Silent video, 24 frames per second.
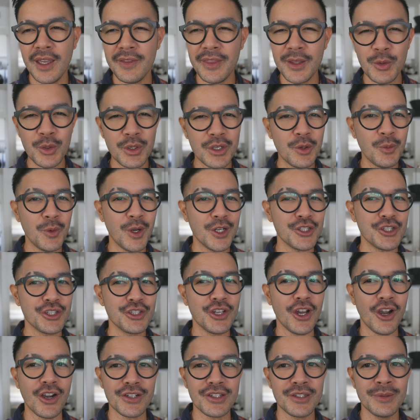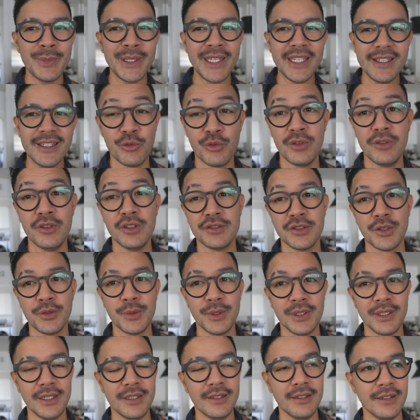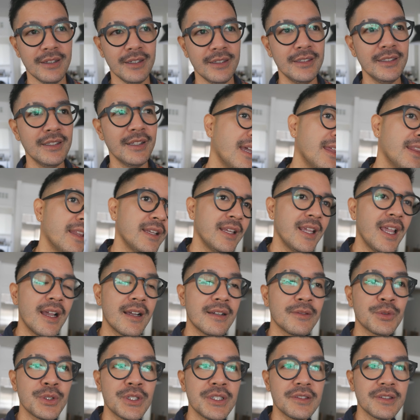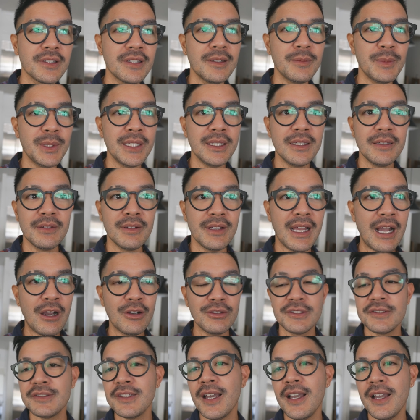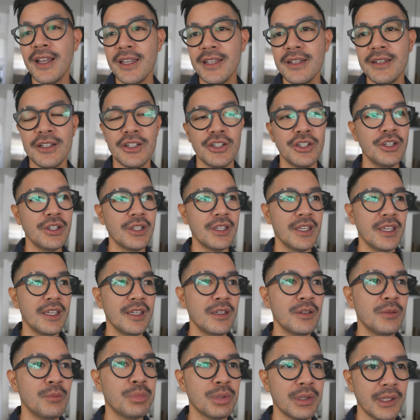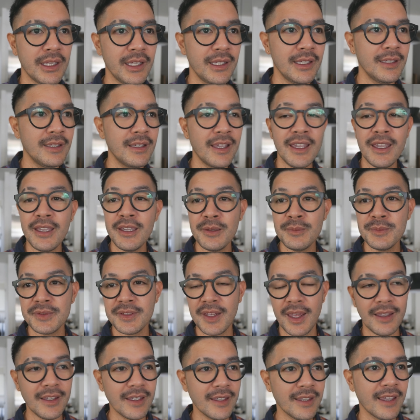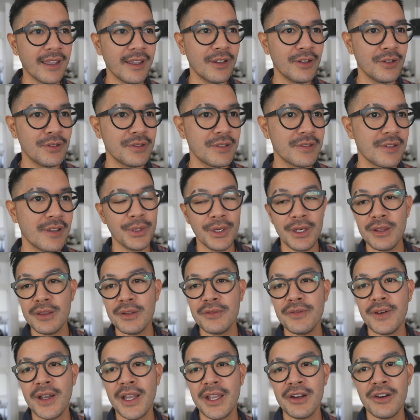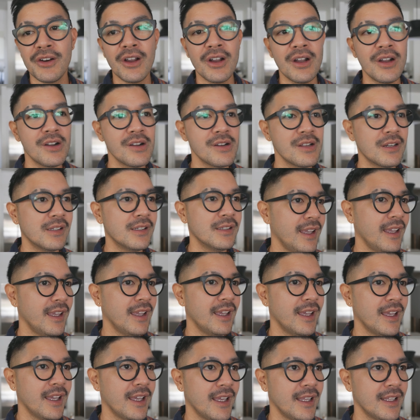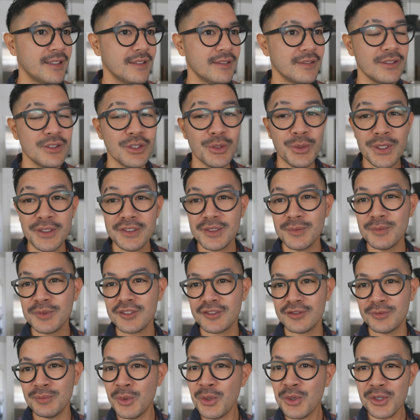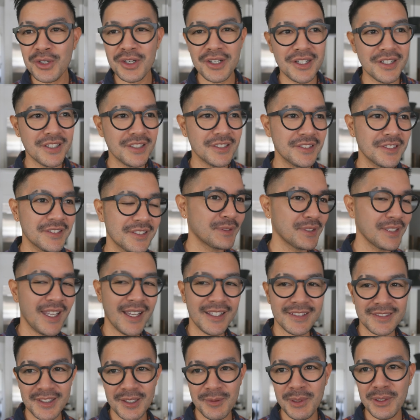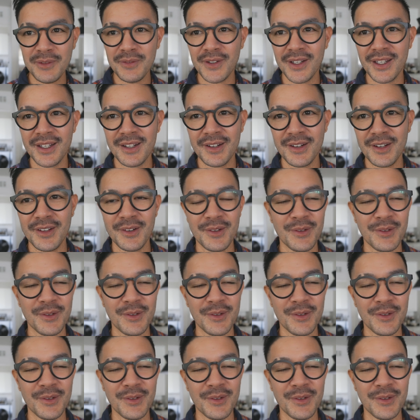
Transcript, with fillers: I think we're gonna watch Talk to Me. The reviews are really good. And then yeah, we're just gonna be outside cooking, playing games, hanging out, putting the fire on, and doing some s'mores. So yeah, it's gonna be fun.